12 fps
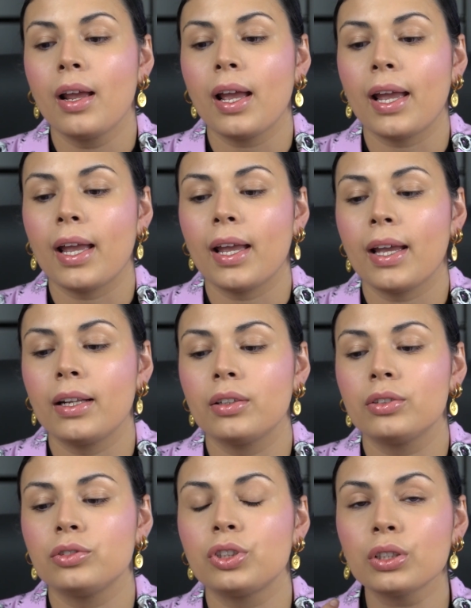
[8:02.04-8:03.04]
and
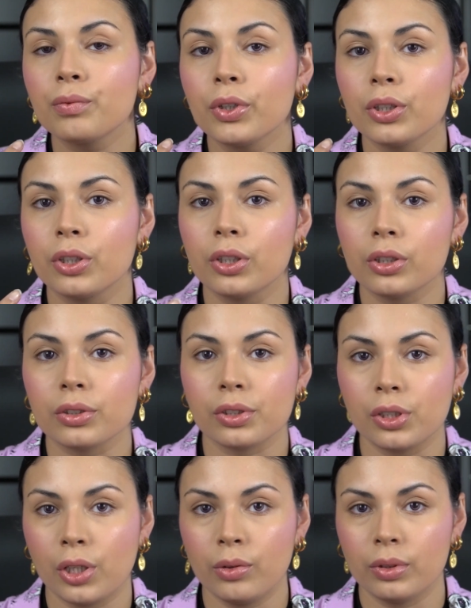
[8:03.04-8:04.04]
just for the girls
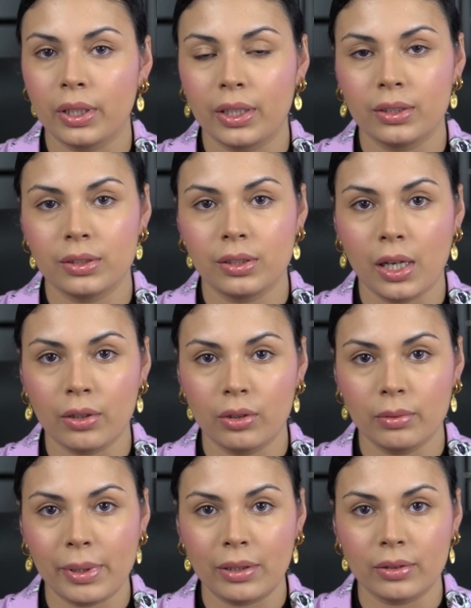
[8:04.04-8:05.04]
too. Like, it's not all
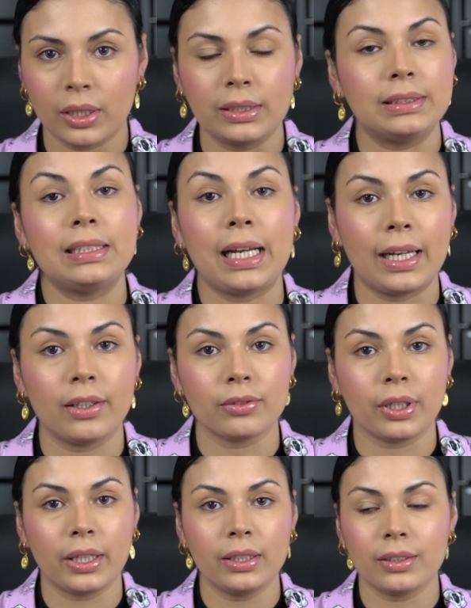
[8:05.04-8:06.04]
about a date,
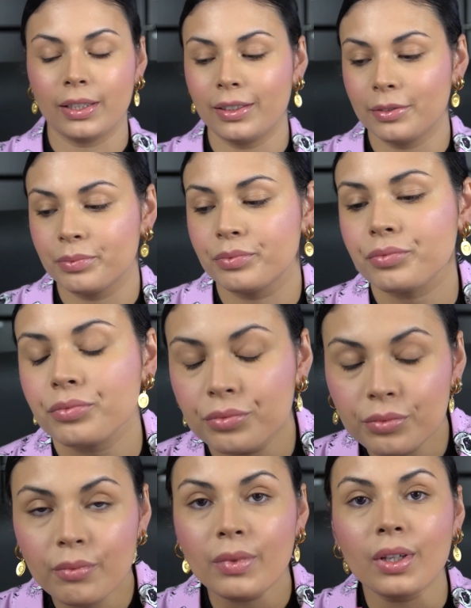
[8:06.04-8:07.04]
right? Like,
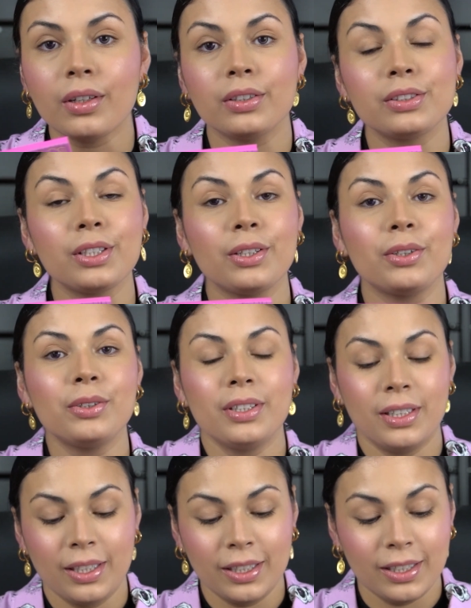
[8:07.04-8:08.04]
so
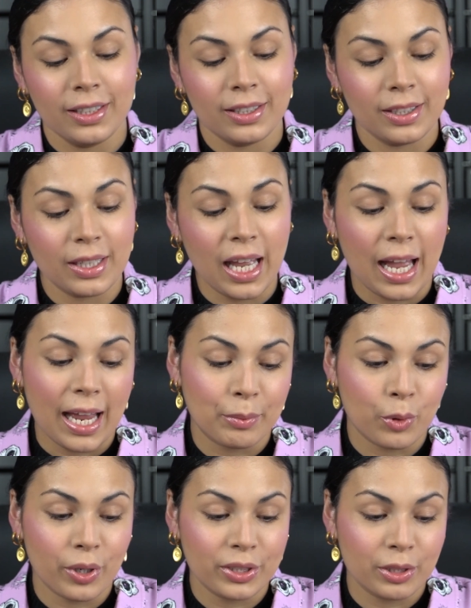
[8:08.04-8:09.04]
I'm
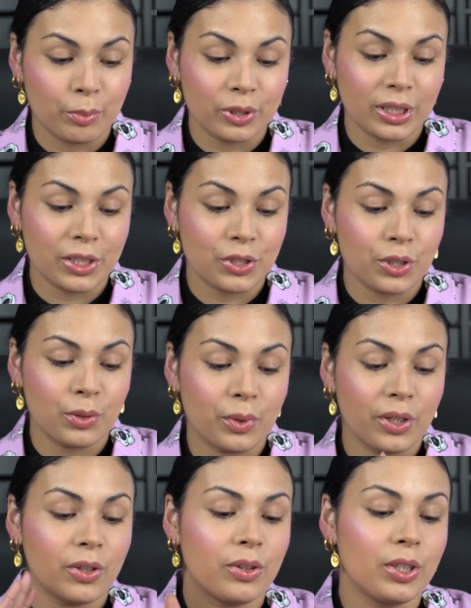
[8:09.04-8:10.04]
going to present you
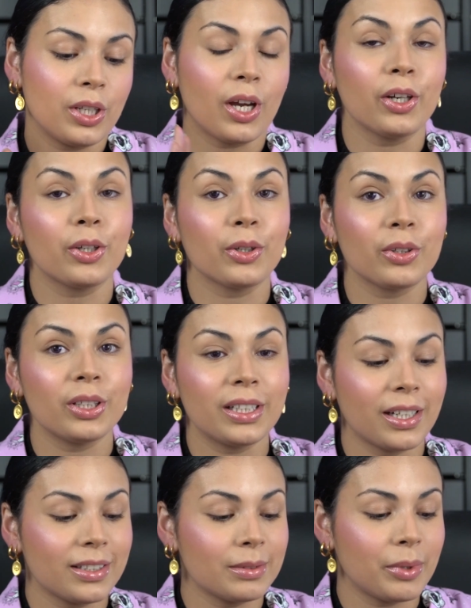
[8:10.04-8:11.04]
with the Unearthly
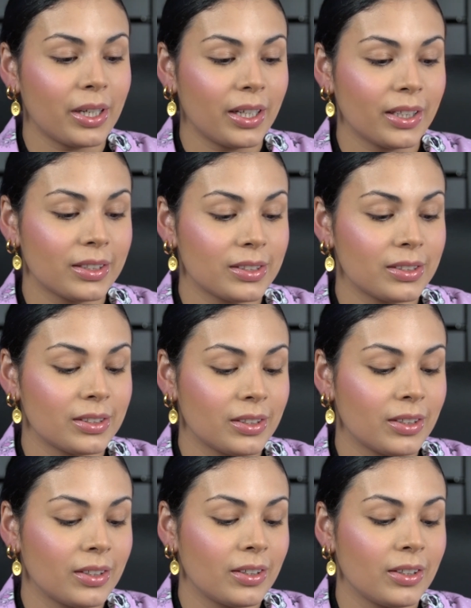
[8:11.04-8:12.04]
Cosmetics
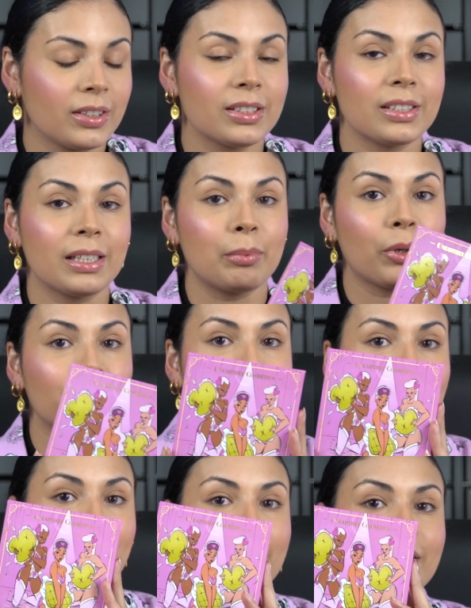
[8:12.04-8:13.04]
Sleepover
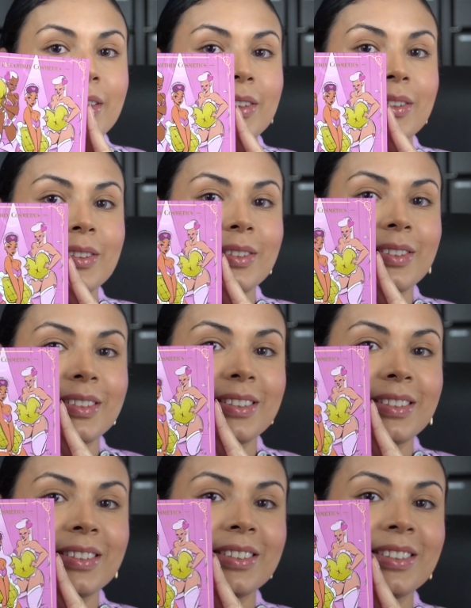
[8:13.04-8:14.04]
palette.
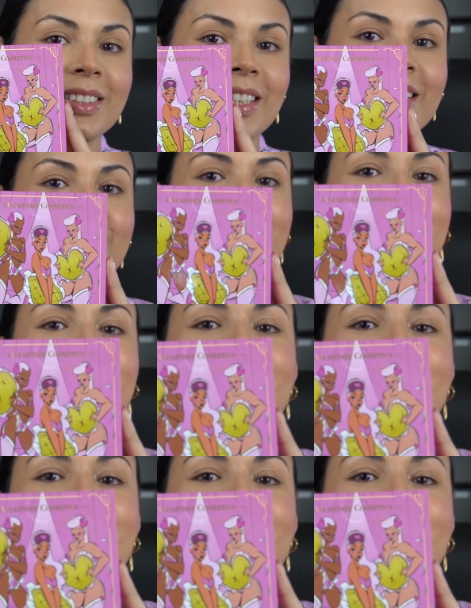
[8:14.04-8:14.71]
Isn't